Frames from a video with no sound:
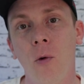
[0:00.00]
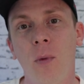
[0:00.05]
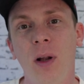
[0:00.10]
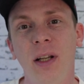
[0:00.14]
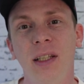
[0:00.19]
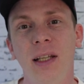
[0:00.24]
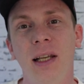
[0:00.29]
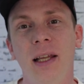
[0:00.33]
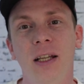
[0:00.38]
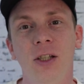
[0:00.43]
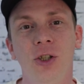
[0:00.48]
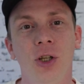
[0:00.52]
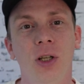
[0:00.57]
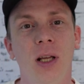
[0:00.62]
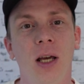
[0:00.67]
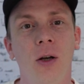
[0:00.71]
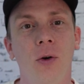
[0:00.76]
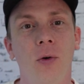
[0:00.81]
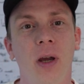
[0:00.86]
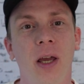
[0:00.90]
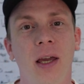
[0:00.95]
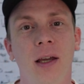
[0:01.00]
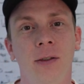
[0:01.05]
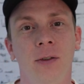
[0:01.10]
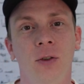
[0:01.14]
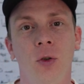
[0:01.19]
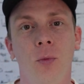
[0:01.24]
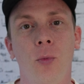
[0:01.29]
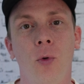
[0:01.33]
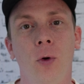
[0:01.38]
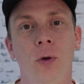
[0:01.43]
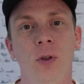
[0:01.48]
while the Ledger Nano X
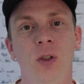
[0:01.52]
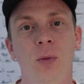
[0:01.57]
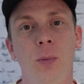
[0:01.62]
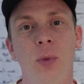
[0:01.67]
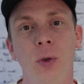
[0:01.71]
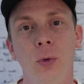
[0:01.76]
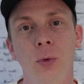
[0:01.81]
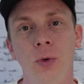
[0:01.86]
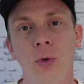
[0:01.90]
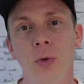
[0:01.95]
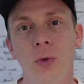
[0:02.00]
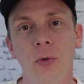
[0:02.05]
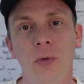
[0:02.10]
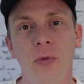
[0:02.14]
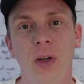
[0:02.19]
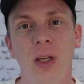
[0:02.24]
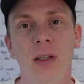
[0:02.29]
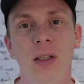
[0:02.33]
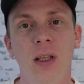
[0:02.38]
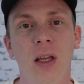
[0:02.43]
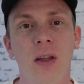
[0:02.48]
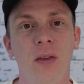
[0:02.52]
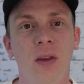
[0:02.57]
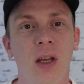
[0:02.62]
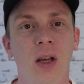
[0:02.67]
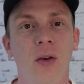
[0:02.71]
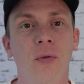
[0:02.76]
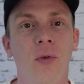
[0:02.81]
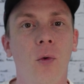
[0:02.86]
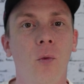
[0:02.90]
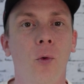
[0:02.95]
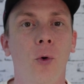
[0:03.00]
supports Bluetooth and can
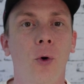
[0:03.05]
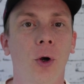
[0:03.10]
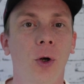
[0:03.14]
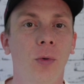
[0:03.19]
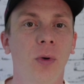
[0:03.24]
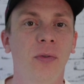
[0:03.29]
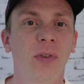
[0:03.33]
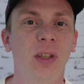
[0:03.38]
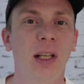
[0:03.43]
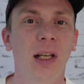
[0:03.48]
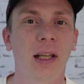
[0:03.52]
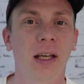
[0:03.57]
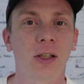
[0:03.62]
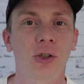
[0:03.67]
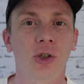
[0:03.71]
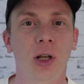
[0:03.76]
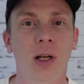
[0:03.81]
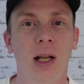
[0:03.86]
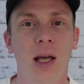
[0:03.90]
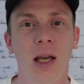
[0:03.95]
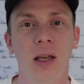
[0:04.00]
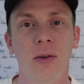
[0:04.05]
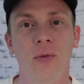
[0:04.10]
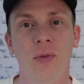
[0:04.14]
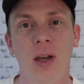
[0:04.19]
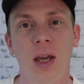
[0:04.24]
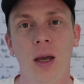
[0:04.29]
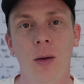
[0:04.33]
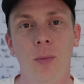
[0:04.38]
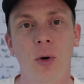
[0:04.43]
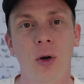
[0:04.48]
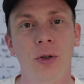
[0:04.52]
therefore work with the Ledger Live
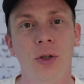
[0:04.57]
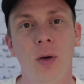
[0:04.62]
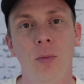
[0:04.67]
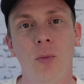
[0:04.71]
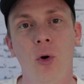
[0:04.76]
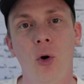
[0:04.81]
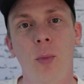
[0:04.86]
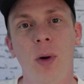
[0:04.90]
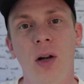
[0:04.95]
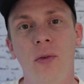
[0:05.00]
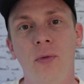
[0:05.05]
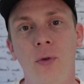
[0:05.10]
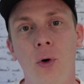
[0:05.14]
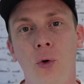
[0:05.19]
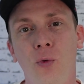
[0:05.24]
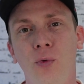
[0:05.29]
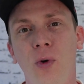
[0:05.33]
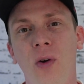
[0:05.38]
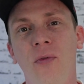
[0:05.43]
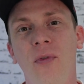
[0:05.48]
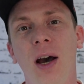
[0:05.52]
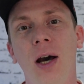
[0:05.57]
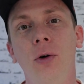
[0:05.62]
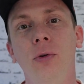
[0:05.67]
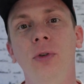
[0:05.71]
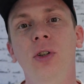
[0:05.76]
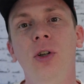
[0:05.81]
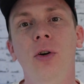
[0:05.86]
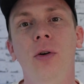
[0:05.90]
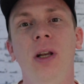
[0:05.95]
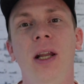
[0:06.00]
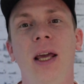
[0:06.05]
app on your mobile phone
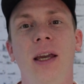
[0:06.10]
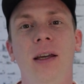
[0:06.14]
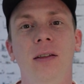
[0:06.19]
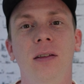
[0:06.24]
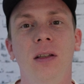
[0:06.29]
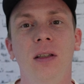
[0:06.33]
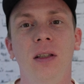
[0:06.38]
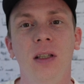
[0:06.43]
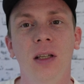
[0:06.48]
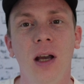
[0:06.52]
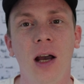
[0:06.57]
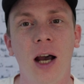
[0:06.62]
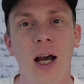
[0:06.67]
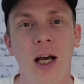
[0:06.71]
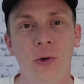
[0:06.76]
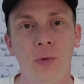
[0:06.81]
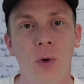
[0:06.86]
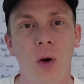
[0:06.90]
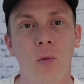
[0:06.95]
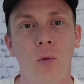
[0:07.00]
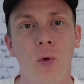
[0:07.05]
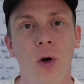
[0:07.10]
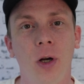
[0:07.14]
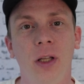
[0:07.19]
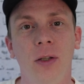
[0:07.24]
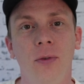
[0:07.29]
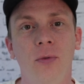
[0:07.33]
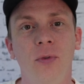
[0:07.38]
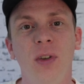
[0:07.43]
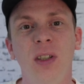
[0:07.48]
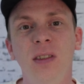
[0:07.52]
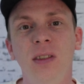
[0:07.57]
without connecting the hardware
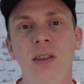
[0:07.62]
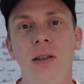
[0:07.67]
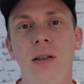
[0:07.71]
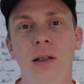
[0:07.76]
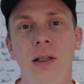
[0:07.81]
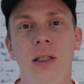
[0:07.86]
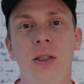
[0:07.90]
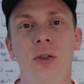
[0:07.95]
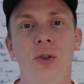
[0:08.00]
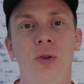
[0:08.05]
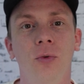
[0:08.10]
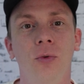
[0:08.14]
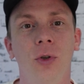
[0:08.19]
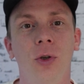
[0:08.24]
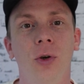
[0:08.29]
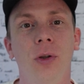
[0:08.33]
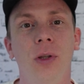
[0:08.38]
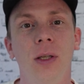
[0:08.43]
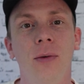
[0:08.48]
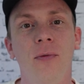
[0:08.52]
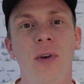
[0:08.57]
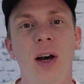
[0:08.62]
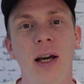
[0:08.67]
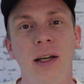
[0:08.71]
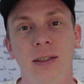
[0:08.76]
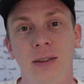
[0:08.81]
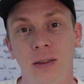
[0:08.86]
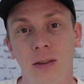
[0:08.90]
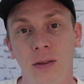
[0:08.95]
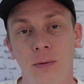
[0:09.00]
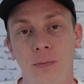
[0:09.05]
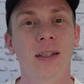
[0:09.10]
wallet physically to your
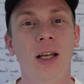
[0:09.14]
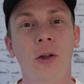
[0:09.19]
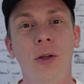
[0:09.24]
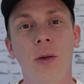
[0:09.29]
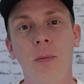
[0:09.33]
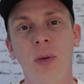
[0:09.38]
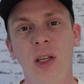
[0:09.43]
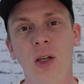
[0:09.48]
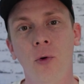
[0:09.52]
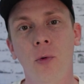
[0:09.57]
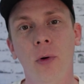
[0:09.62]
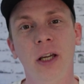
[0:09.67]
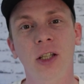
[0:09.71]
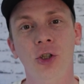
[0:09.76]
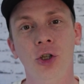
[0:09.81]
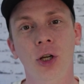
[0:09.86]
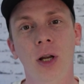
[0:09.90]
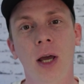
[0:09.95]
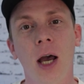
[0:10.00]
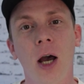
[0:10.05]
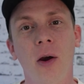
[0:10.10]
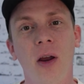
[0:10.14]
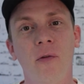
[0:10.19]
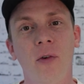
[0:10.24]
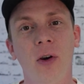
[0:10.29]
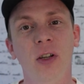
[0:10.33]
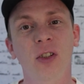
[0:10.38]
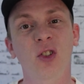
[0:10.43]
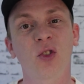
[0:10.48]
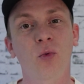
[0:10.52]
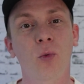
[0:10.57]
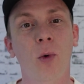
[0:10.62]
device. Now the big question, however,
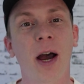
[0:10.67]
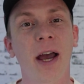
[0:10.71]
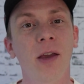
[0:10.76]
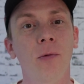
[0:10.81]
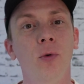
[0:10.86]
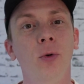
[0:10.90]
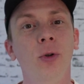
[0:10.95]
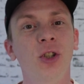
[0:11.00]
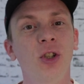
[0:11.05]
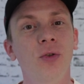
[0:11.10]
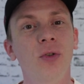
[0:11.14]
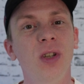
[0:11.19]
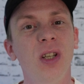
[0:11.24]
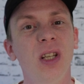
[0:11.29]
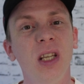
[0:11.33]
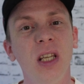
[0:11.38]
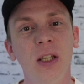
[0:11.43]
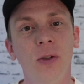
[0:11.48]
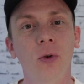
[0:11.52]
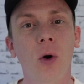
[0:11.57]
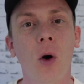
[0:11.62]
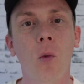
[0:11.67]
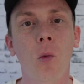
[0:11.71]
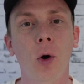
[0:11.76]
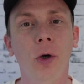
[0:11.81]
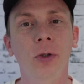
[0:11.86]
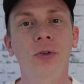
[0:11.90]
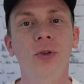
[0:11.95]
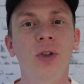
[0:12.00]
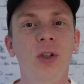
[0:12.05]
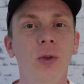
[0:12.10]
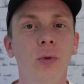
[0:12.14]
is why would you need or
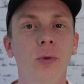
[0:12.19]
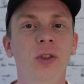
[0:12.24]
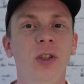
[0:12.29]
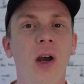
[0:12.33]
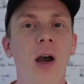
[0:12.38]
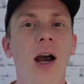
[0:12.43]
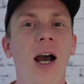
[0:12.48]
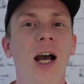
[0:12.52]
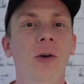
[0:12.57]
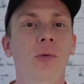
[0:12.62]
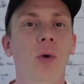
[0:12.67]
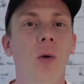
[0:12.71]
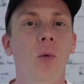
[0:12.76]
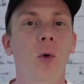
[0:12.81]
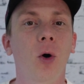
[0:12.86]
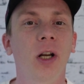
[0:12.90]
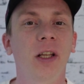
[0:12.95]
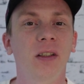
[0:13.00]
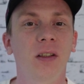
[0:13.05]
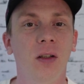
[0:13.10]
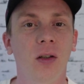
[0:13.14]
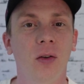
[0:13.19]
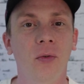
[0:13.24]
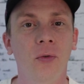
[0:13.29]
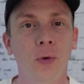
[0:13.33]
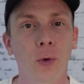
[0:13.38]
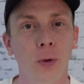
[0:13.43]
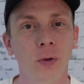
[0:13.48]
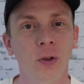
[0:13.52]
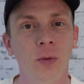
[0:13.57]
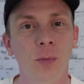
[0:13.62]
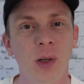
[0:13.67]
want to use a hardware wallet in the
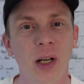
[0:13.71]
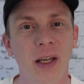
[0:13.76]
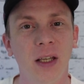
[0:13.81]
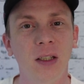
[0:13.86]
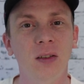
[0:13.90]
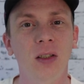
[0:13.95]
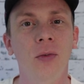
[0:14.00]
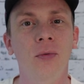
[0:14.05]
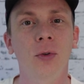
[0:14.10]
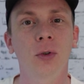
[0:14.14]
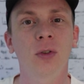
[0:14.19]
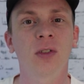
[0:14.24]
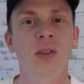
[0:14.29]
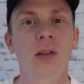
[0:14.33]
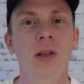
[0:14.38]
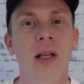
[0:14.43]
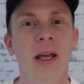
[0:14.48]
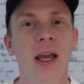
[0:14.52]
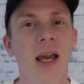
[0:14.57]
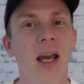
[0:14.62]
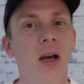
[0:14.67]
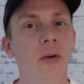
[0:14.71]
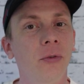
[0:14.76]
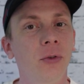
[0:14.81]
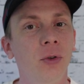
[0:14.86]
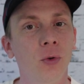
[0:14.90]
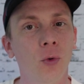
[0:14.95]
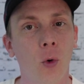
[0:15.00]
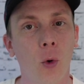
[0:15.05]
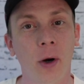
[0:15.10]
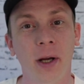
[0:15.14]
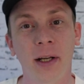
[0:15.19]
first place if you still have
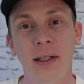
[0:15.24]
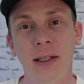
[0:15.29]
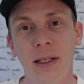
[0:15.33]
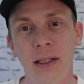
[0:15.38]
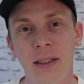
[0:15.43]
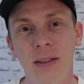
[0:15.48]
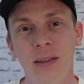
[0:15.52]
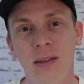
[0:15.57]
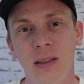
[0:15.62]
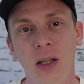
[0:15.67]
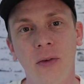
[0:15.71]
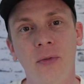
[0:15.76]
to, or at least